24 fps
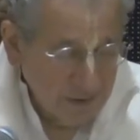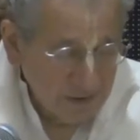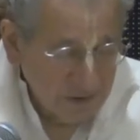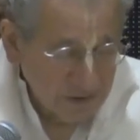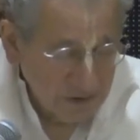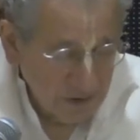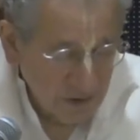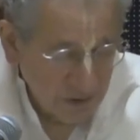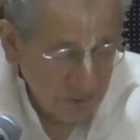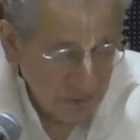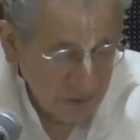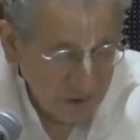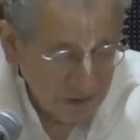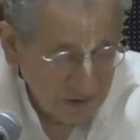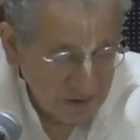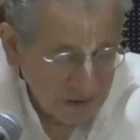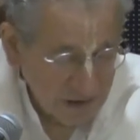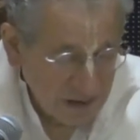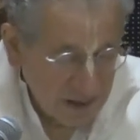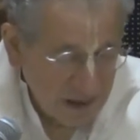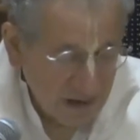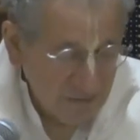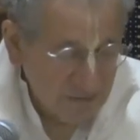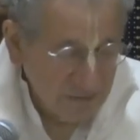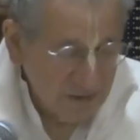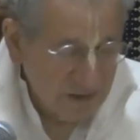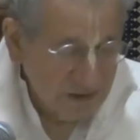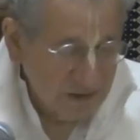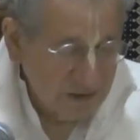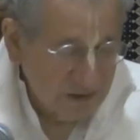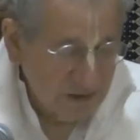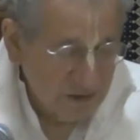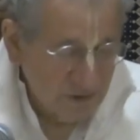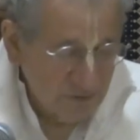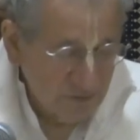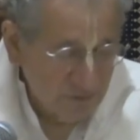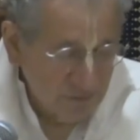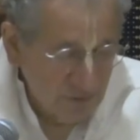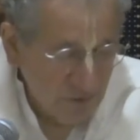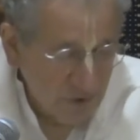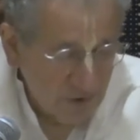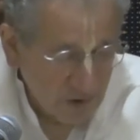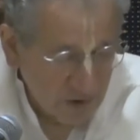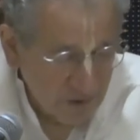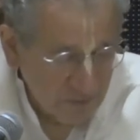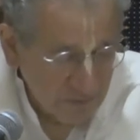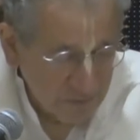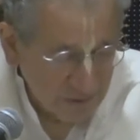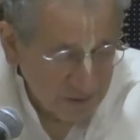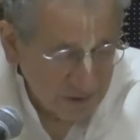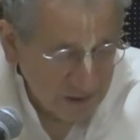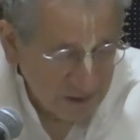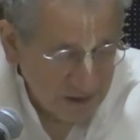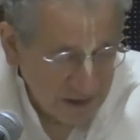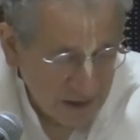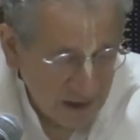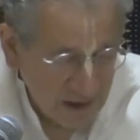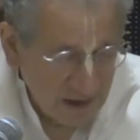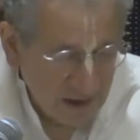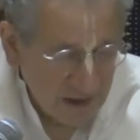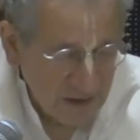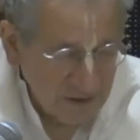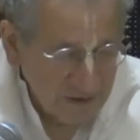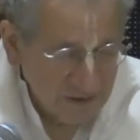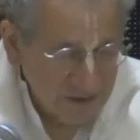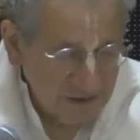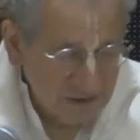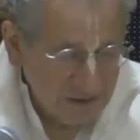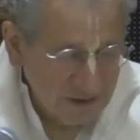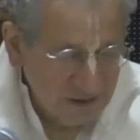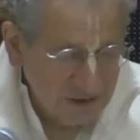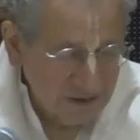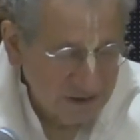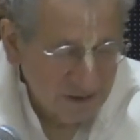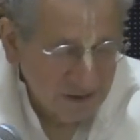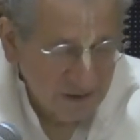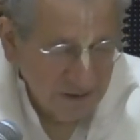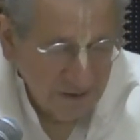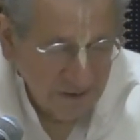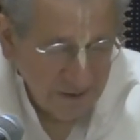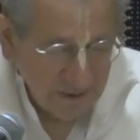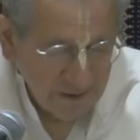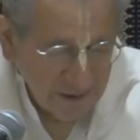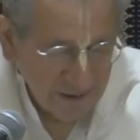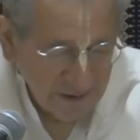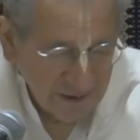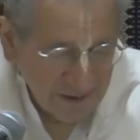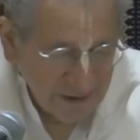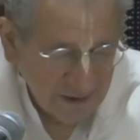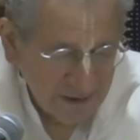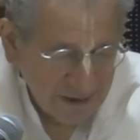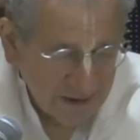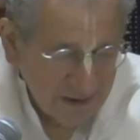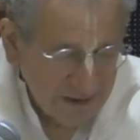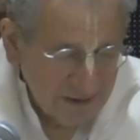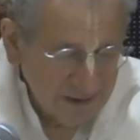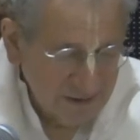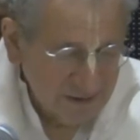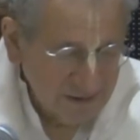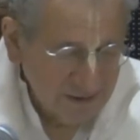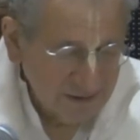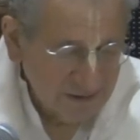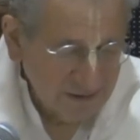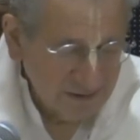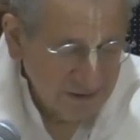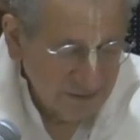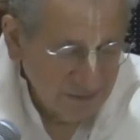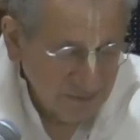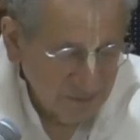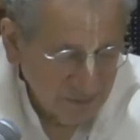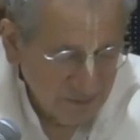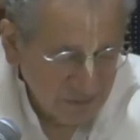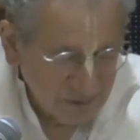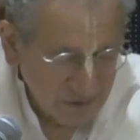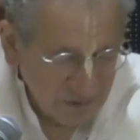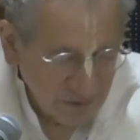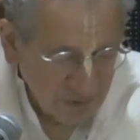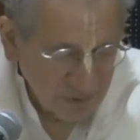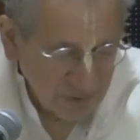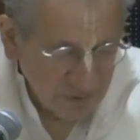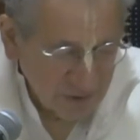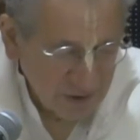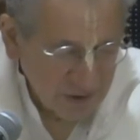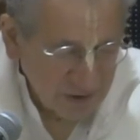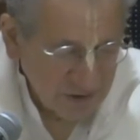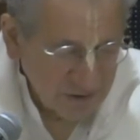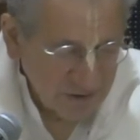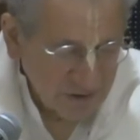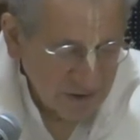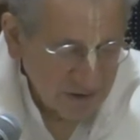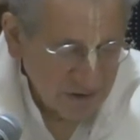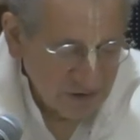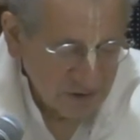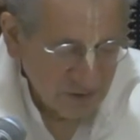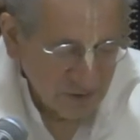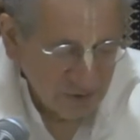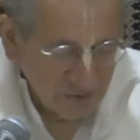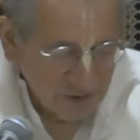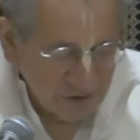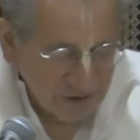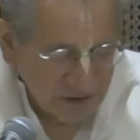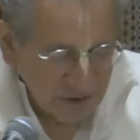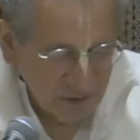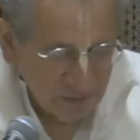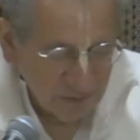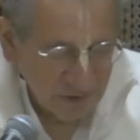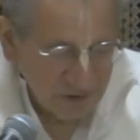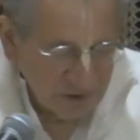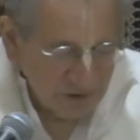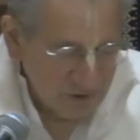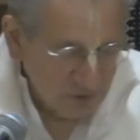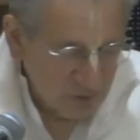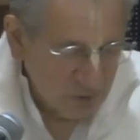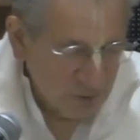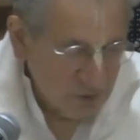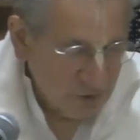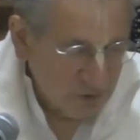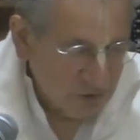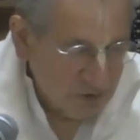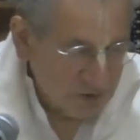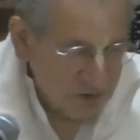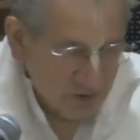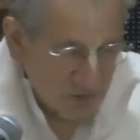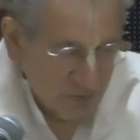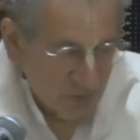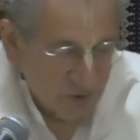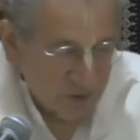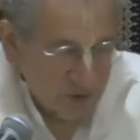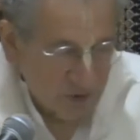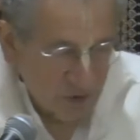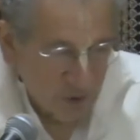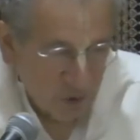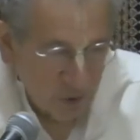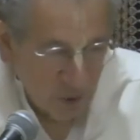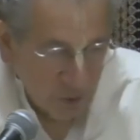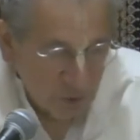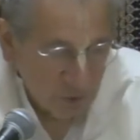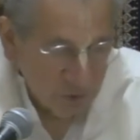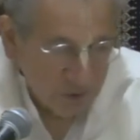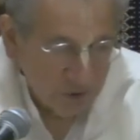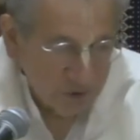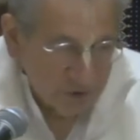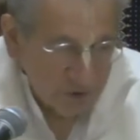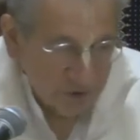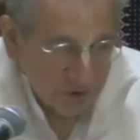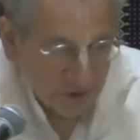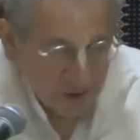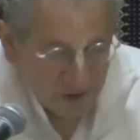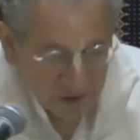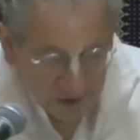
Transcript: So when she came to see the farm and the cows and and also I, I showed her some of the soil and she wanted to hold it in her